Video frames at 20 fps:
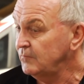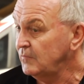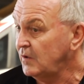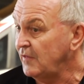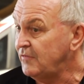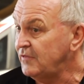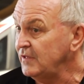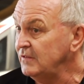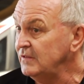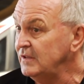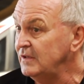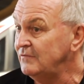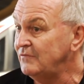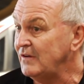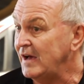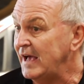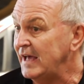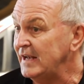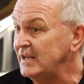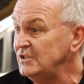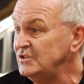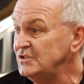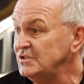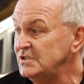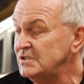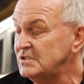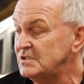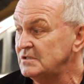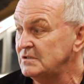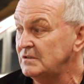I think the
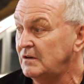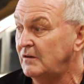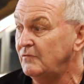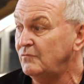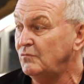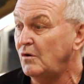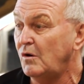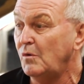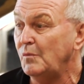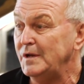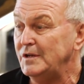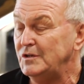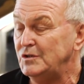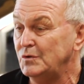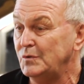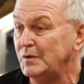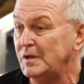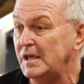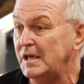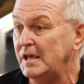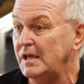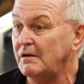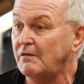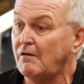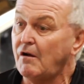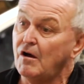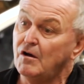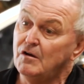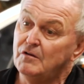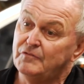advantages of what we're doing here
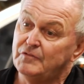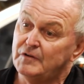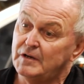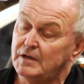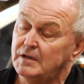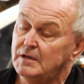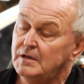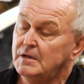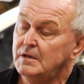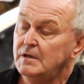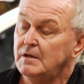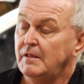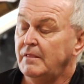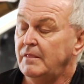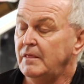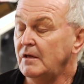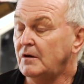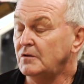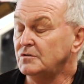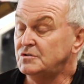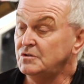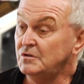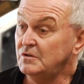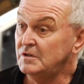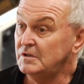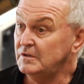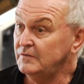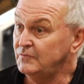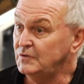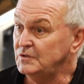over the
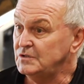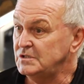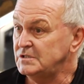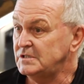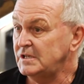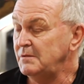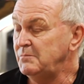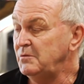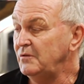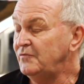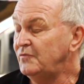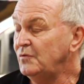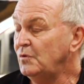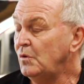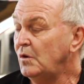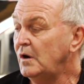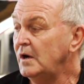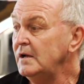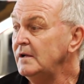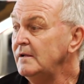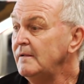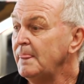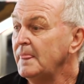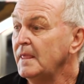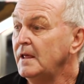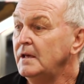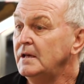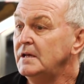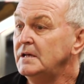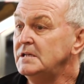alternative, which is AP4,
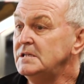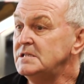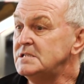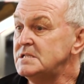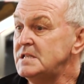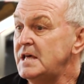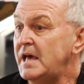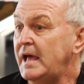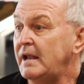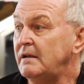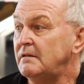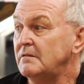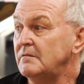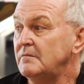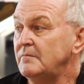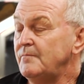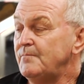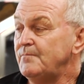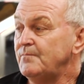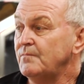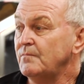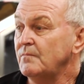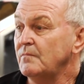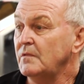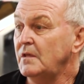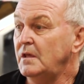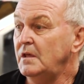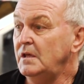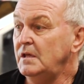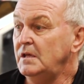is that
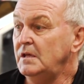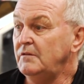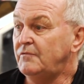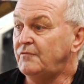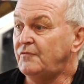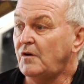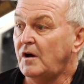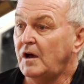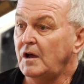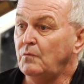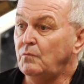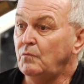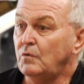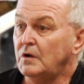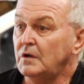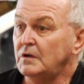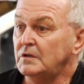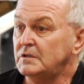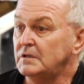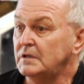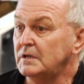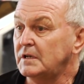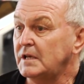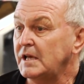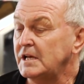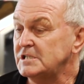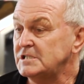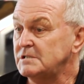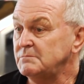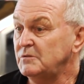if I want a
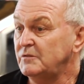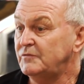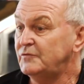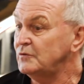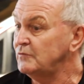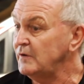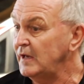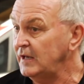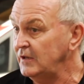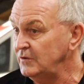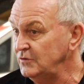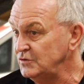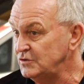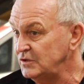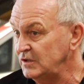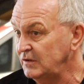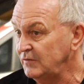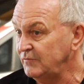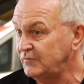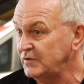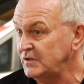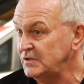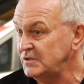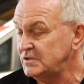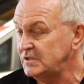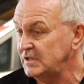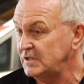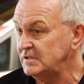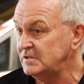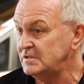customer for Rally New Zealand, for
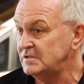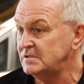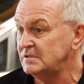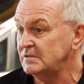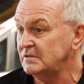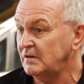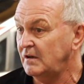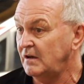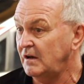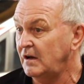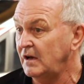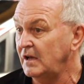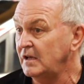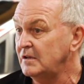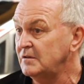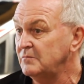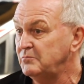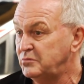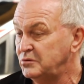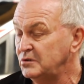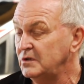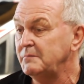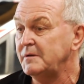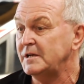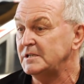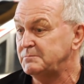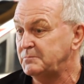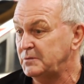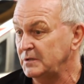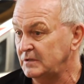instance, I could pretty
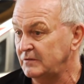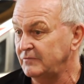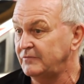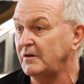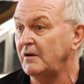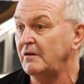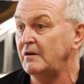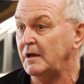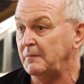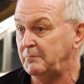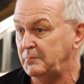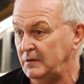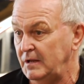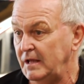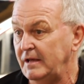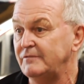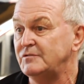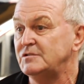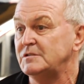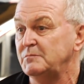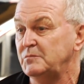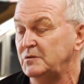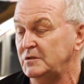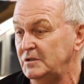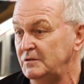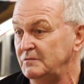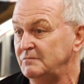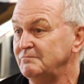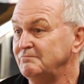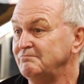much pick the phone up and have
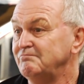somebody